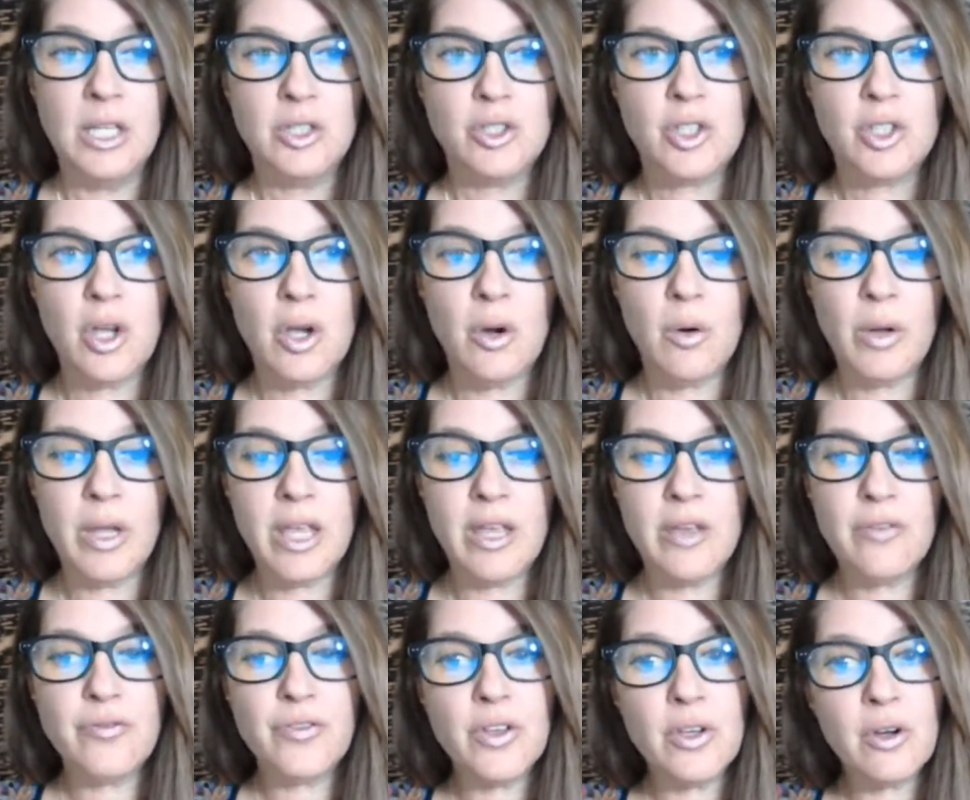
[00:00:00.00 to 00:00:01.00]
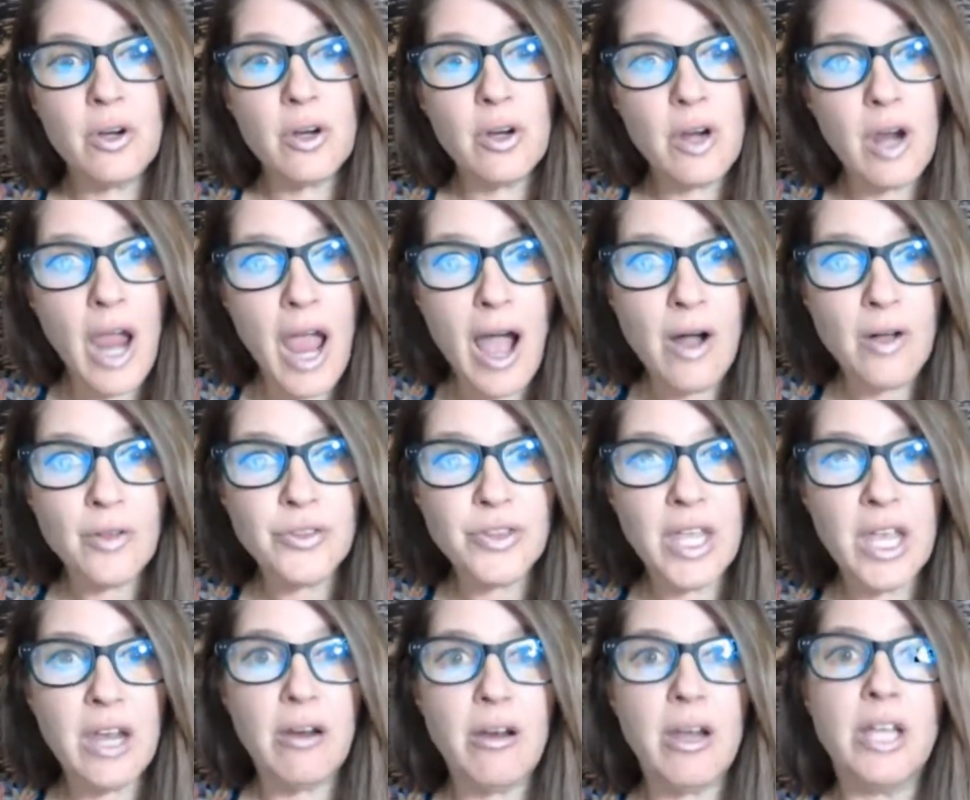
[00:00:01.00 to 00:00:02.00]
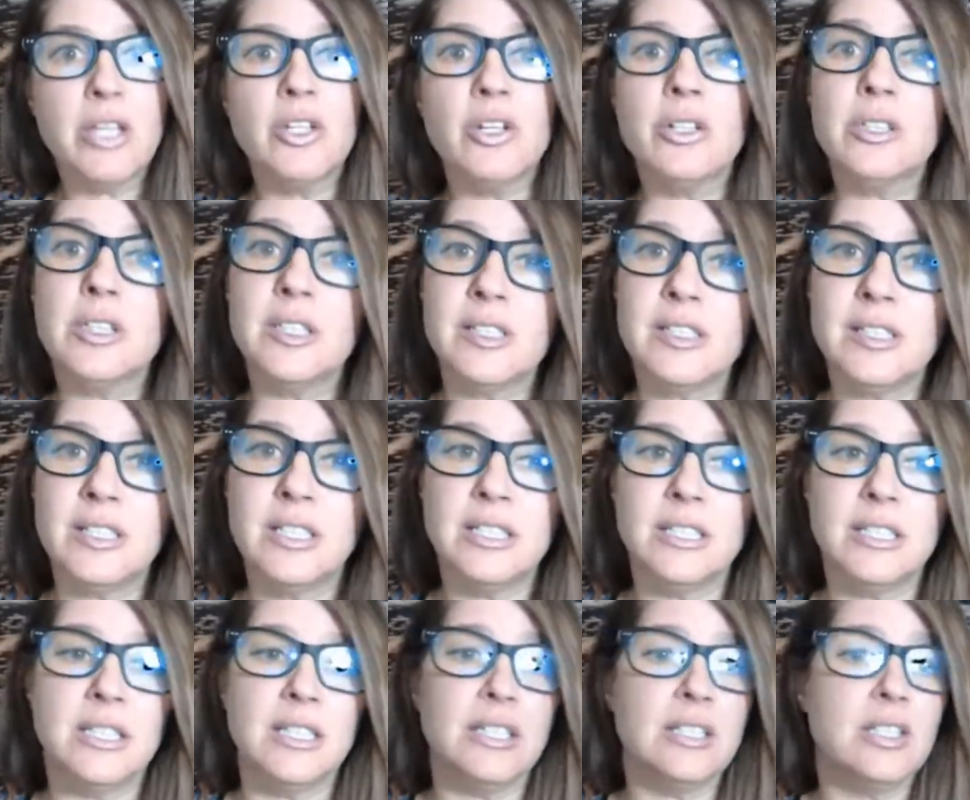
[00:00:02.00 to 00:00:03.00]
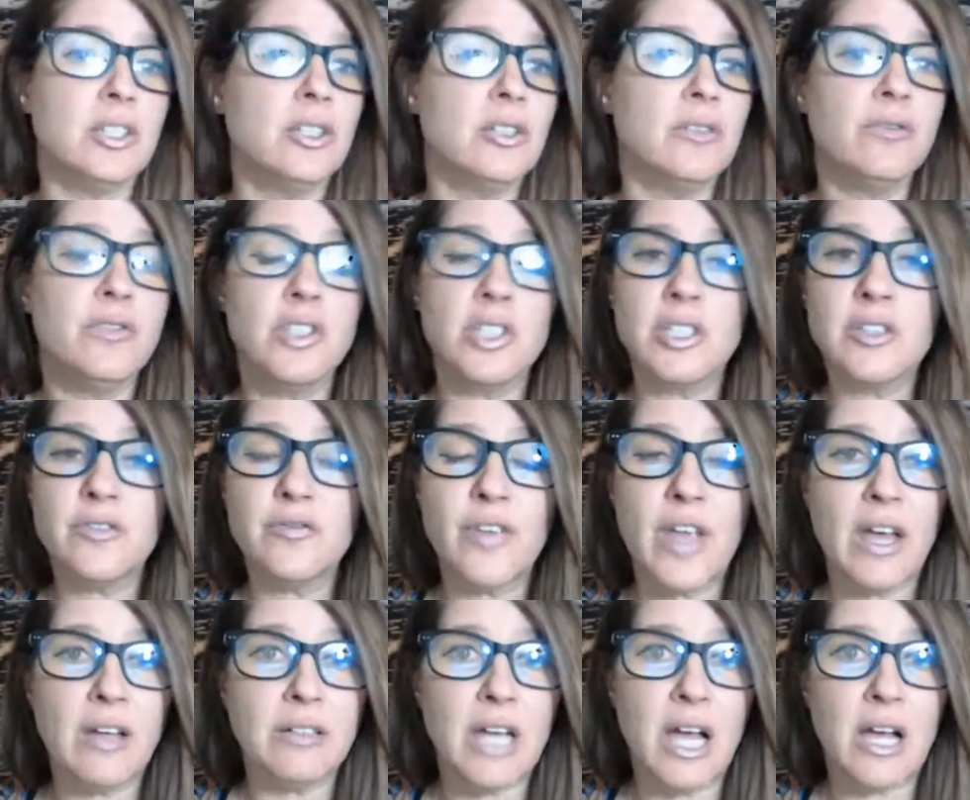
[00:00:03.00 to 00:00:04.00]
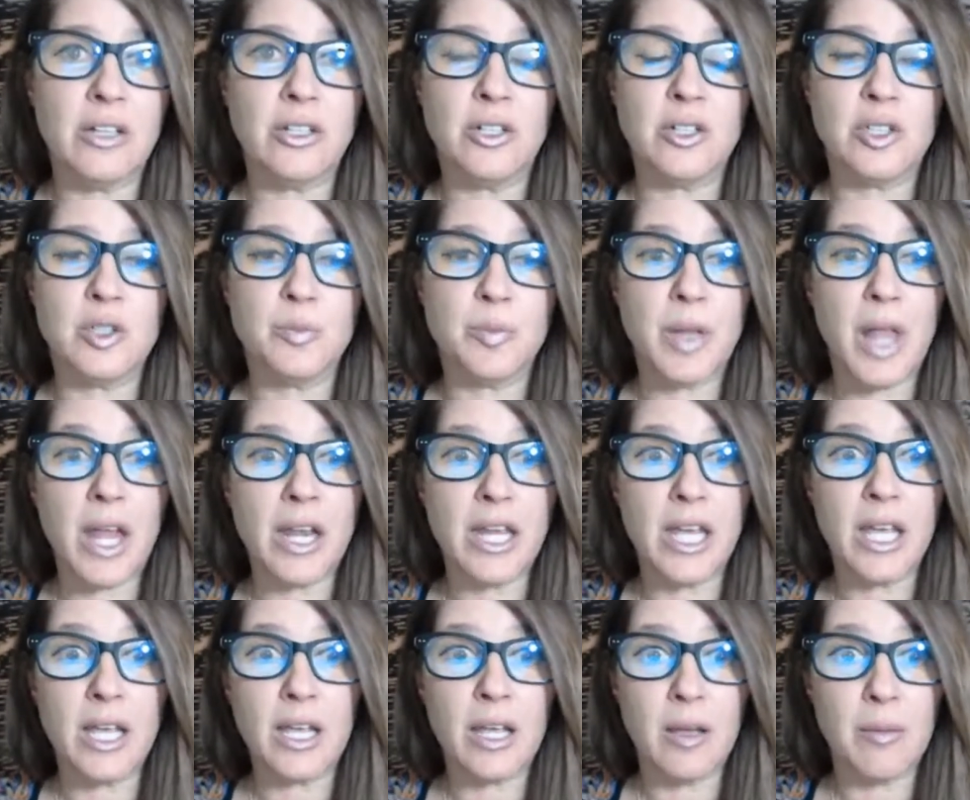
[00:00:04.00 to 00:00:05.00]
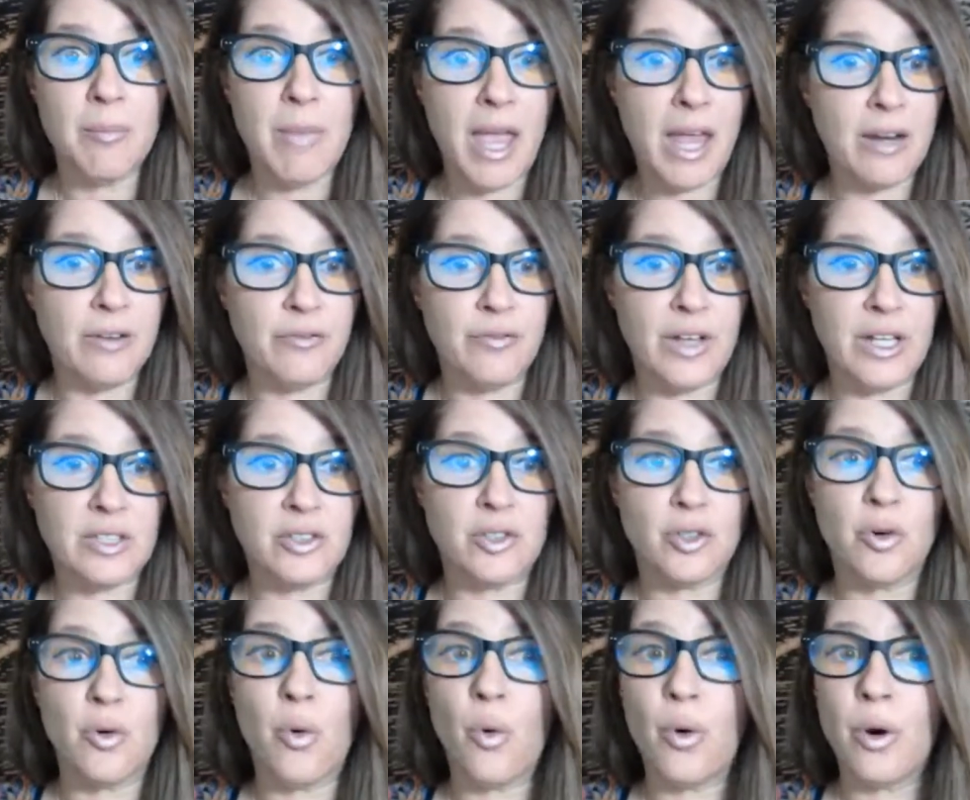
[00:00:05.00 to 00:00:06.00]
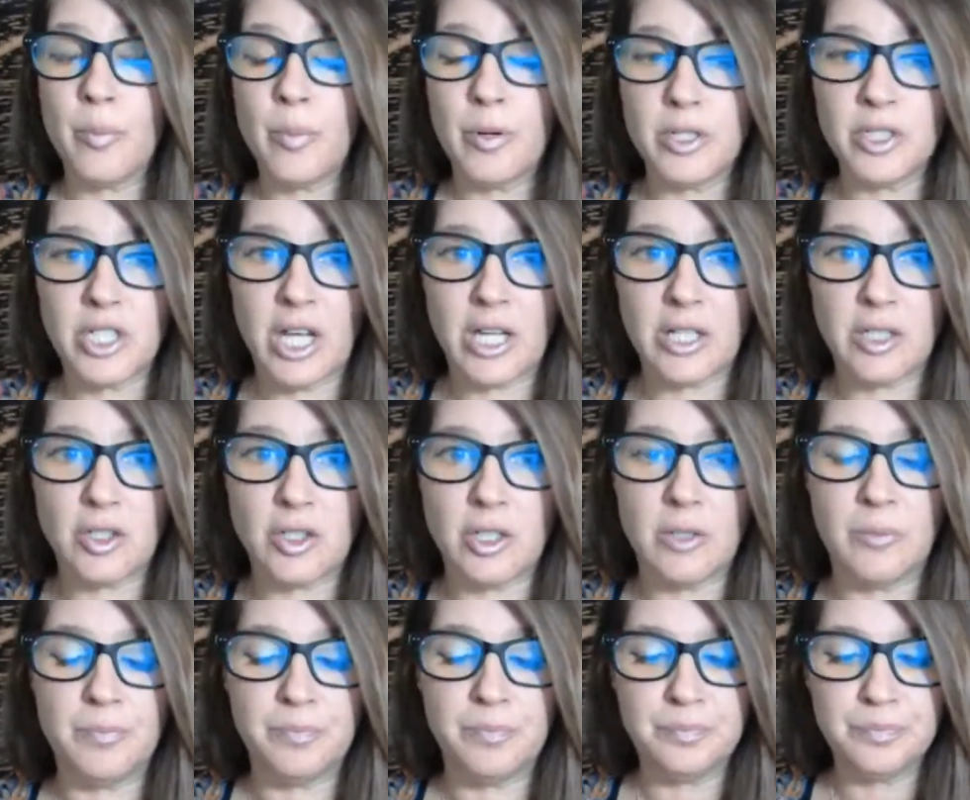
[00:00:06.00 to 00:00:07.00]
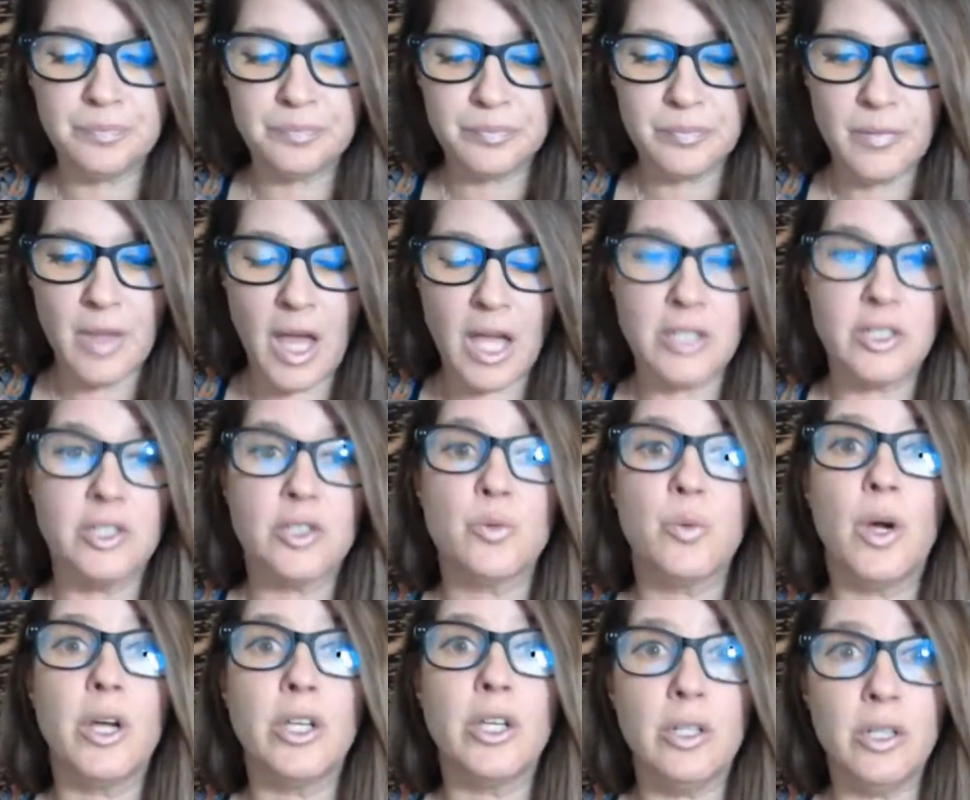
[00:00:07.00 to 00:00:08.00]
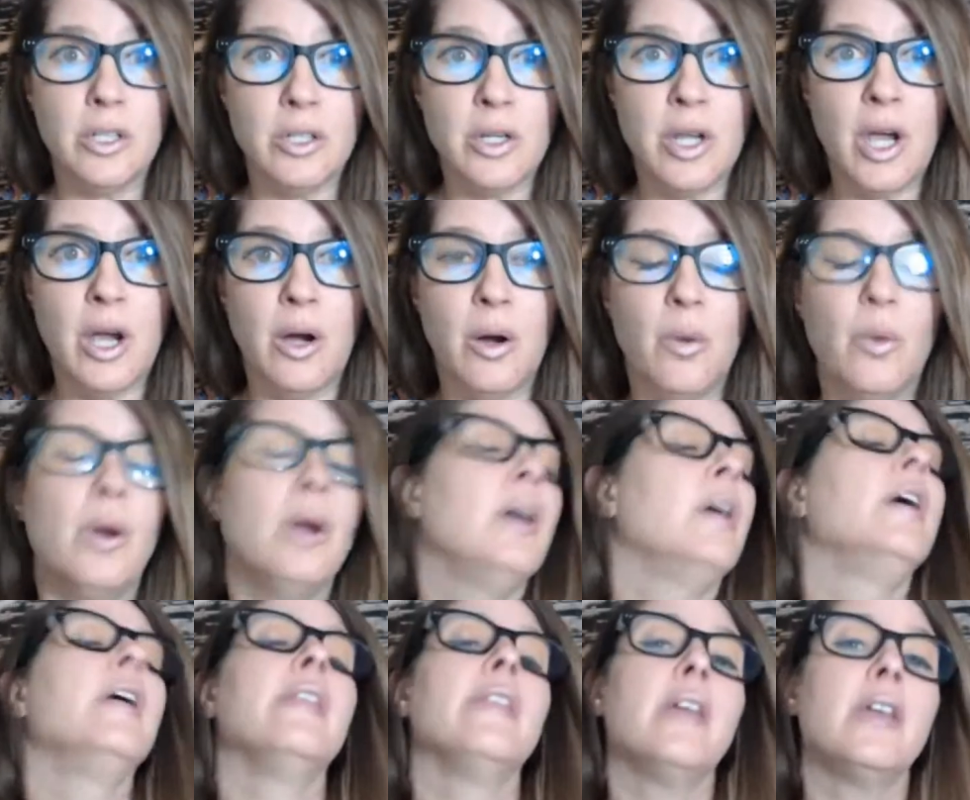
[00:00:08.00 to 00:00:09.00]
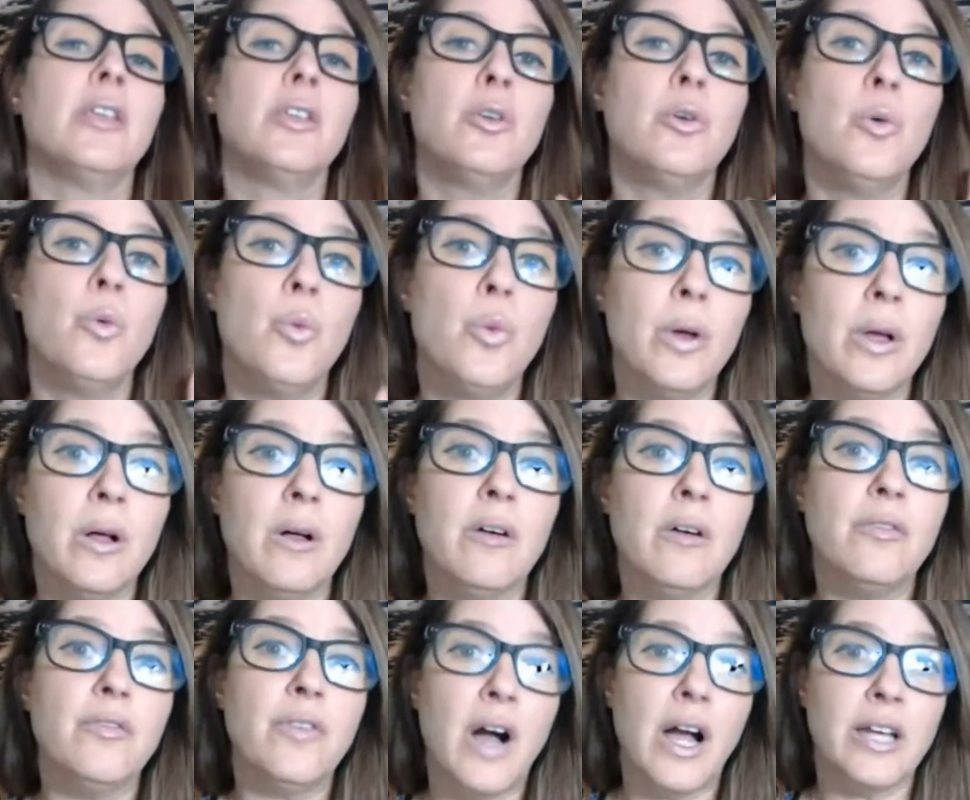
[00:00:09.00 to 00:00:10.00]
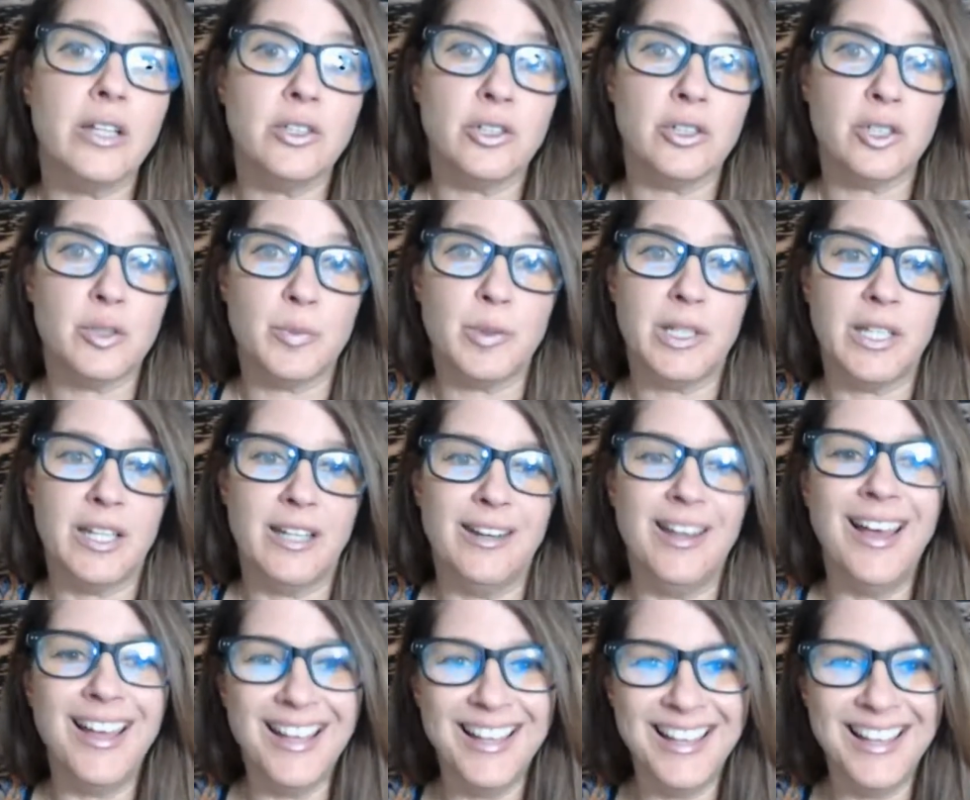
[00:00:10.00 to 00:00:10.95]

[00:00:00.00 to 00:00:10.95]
So if you're out there and you're listening to this and you've just found out you're splenic manifestor or projector, I just want you to know that you will find your spleen.